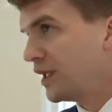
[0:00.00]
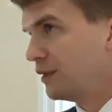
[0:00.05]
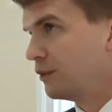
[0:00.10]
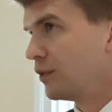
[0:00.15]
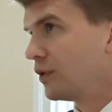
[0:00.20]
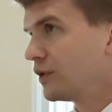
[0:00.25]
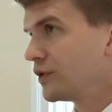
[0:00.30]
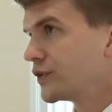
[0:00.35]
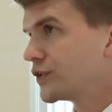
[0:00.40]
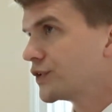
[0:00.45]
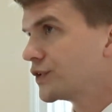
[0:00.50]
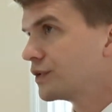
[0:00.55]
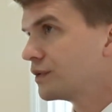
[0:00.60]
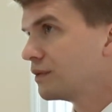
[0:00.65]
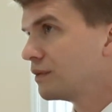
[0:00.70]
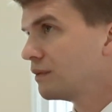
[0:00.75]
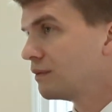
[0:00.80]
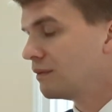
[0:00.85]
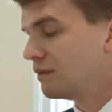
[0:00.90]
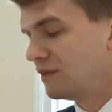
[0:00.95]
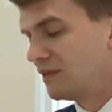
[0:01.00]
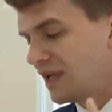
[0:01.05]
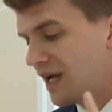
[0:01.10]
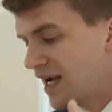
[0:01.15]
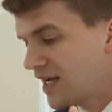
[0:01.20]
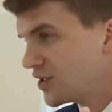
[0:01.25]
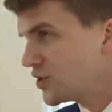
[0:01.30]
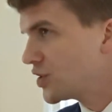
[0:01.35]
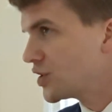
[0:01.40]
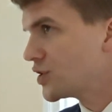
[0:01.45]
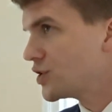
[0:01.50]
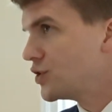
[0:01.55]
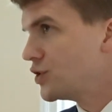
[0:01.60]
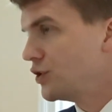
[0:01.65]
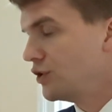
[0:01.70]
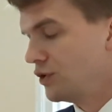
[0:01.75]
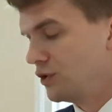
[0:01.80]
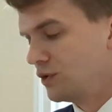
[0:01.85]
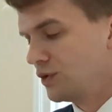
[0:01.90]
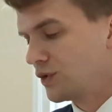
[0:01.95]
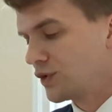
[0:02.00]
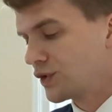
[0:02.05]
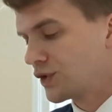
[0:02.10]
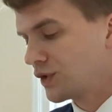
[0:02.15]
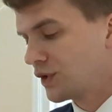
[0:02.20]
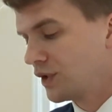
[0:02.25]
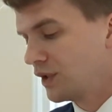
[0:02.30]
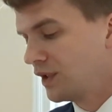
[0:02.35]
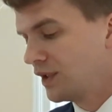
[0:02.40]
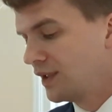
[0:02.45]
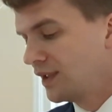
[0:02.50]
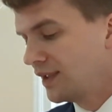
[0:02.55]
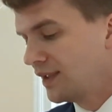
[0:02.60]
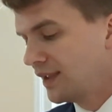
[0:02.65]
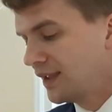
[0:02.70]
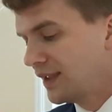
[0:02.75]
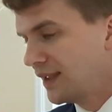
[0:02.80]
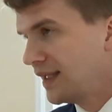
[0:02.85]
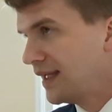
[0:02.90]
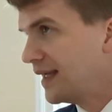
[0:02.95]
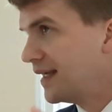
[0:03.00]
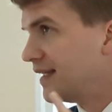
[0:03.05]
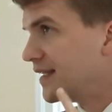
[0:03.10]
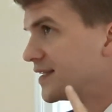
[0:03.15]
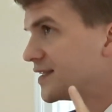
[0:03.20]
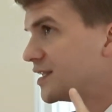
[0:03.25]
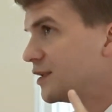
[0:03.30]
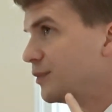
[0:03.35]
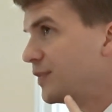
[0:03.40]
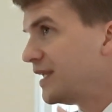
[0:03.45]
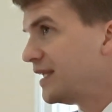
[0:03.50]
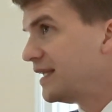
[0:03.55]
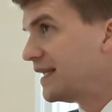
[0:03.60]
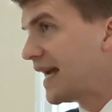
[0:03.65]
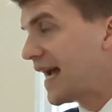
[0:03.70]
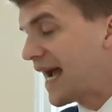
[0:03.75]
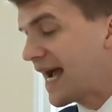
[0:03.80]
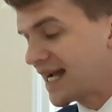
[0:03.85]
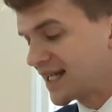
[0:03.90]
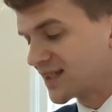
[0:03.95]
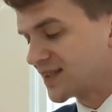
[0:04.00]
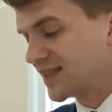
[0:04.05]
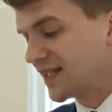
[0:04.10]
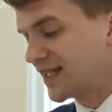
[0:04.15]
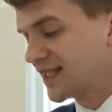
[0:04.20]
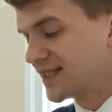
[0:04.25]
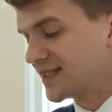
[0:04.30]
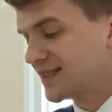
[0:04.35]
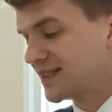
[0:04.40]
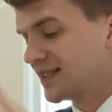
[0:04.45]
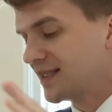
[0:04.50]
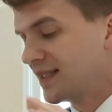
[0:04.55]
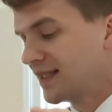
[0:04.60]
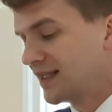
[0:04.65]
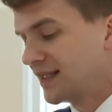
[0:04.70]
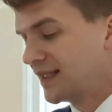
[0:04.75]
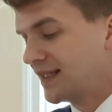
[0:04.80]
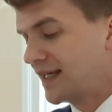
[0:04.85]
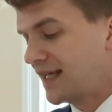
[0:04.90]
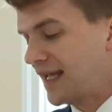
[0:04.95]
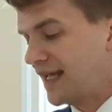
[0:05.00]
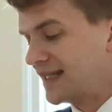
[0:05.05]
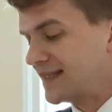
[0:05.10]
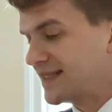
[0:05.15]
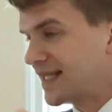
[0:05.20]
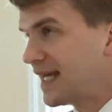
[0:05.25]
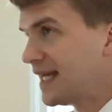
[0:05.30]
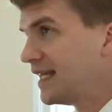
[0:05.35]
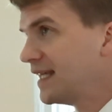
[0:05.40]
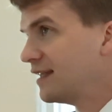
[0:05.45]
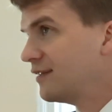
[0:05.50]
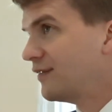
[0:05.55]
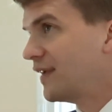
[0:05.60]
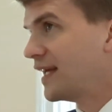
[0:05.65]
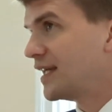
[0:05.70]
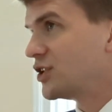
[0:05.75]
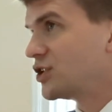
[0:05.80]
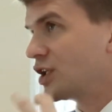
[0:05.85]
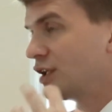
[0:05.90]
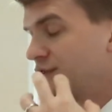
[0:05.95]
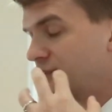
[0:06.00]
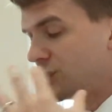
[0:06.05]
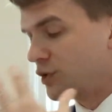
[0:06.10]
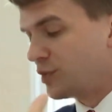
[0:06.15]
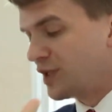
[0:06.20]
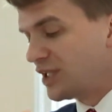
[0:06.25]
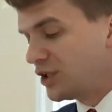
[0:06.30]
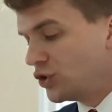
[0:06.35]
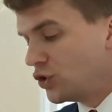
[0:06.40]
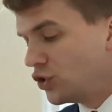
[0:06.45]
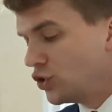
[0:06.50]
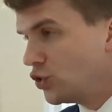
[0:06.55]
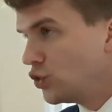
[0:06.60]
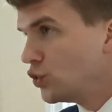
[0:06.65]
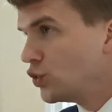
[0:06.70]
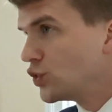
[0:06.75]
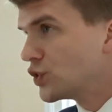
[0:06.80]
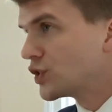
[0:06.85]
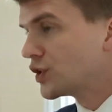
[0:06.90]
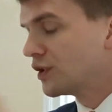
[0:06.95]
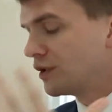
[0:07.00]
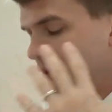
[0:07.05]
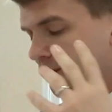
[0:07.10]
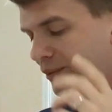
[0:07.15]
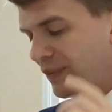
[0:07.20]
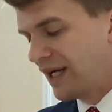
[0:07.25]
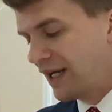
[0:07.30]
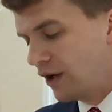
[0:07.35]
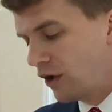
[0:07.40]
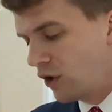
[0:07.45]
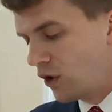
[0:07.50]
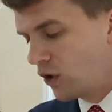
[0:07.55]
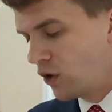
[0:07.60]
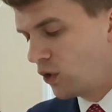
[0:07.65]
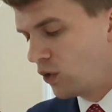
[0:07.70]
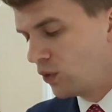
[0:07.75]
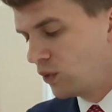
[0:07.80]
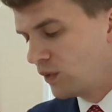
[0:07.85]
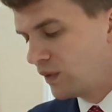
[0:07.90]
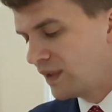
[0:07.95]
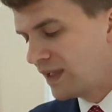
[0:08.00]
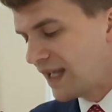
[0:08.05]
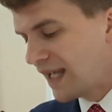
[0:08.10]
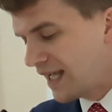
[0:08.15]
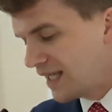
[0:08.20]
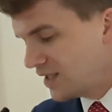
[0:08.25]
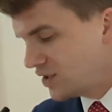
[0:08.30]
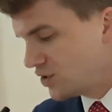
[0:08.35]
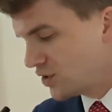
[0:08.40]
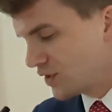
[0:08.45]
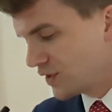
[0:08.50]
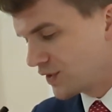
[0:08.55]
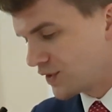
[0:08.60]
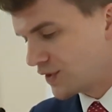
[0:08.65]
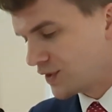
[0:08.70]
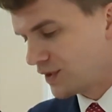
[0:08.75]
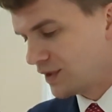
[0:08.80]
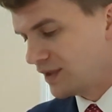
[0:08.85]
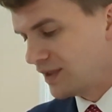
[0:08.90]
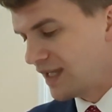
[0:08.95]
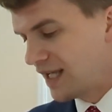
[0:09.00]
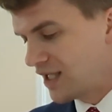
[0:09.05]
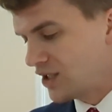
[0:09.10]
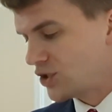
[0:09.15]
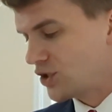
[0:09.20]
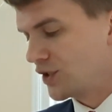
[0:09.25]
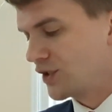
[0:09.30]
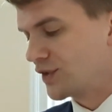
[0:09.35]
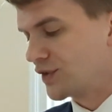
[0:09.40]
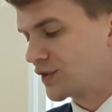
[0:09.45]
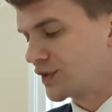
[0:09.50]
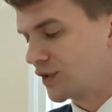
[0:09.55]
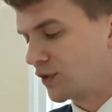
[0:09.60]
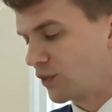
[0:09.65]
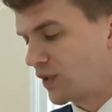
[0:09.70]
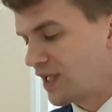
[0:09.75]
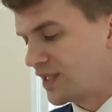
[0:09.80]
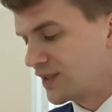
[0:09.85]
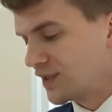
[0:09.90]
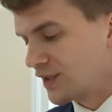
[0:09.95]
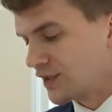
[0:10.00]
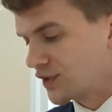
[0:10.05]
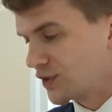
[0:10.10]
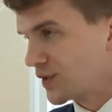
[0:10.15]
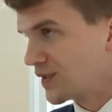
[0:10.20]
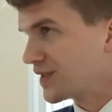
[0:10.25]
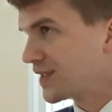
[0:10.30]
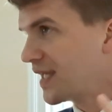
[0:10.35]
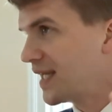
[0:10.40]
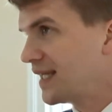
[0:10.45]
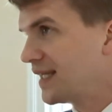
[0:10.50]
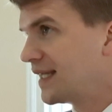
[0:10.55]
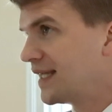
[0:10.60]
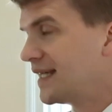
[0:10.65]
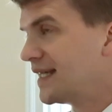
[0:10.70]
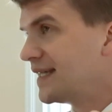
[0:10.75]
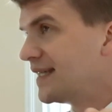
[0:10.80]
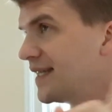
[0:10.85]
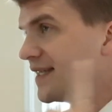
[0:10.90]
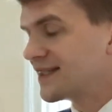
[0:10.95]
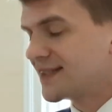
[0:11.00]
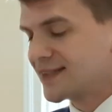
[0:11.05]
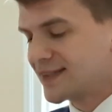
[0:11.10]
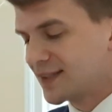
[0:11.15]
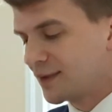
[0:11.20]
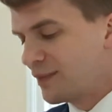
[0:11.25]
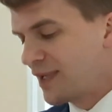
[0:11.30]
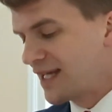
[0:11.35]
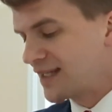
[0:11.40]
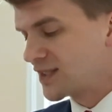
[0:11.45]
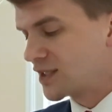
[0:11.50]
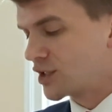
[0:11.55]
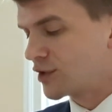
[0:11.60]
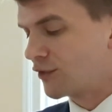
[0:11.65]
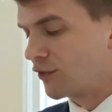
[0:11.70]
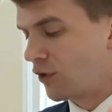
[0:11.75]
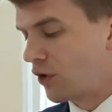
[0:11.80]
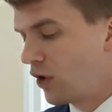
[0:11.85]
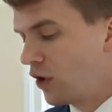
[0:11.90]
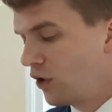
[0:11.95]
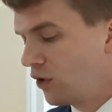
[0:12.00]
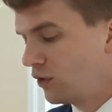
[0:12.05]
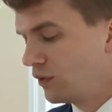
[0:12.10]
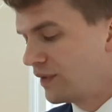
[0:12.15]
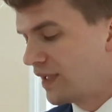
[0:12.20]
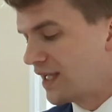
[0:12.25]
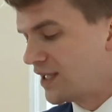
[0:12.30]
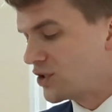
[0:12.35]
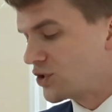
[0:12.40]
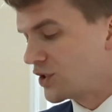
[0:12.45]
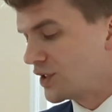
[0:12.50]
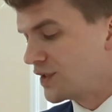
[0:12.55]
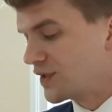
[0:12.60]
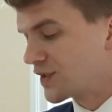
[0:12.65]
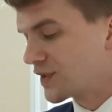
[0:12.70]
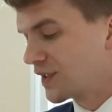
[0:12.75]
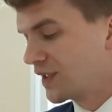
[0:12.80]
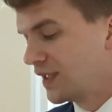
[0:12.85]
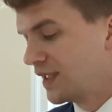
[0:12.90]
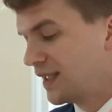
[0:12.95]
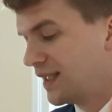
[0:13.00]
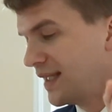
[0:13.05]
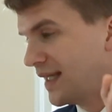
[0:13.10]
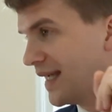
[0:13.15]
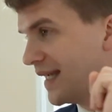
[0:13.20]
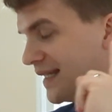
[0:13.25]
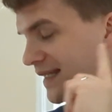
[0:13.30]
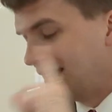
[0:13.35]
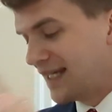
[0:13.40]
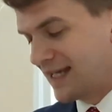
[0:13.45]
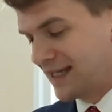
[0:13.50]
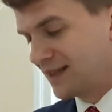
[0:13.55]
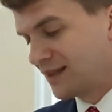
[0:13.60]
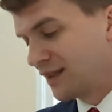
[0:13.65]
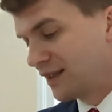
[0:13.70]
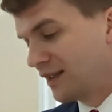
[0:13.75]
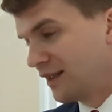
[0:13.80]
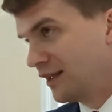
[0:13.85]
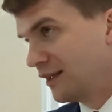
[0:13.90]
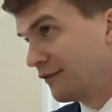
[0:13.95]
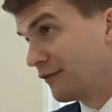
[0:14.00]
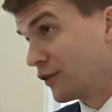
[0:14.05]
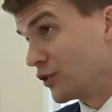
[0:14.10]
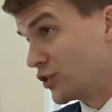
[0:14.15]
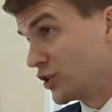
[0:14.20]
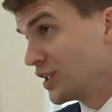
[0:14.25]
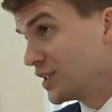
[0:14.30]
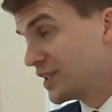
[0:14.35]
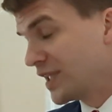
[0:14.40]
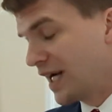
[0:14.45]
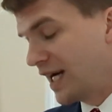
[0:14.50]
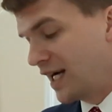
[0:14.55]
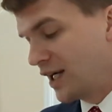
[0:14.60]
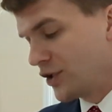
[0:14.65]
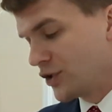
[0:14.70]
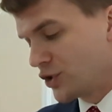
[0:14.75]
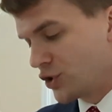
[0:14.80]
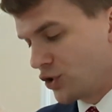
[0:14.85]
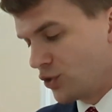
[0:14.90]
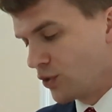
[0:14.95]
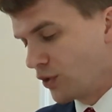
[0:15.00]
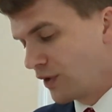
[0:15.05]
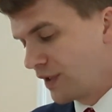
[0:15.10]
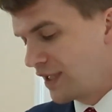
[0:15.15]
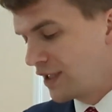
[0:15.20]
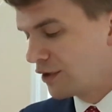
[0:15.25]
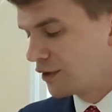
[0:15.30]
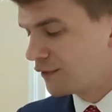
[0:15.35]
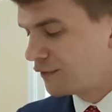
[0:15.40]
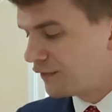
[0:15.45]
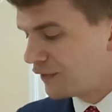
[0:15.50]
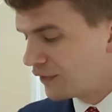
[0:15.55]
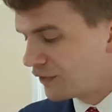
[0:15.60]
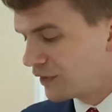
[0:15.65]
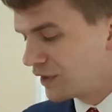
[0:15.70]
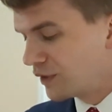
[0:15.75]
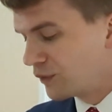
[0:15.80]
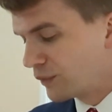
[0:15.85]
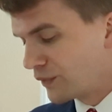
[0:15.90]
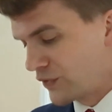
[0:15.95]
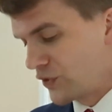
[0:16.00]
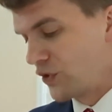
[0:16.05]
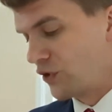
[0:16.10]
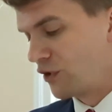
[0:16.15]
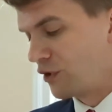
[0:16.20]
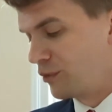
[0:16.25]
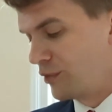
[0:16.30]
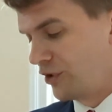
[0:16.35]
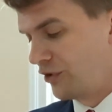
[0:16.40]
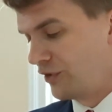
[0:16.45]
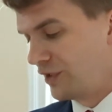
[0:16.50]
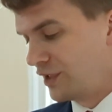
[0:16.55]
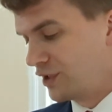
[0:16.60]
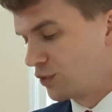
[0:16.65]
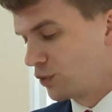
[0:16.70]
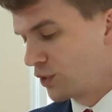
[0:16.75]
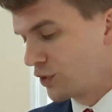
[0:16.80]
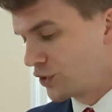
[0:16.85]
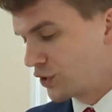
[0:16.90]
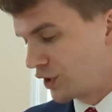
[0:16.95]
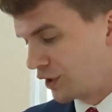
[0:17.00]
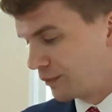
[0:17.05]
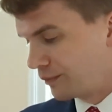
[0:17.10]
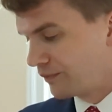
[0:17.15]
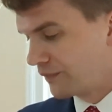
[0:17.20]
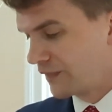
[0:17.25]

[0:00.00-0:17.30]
peoples, not just Jews. It is to be accessed and taken advantage of, to be used by all ages, nations, and races. So he's saying this is a message for all nations, and yet for Gentiles, you are interfering with their ability to worship.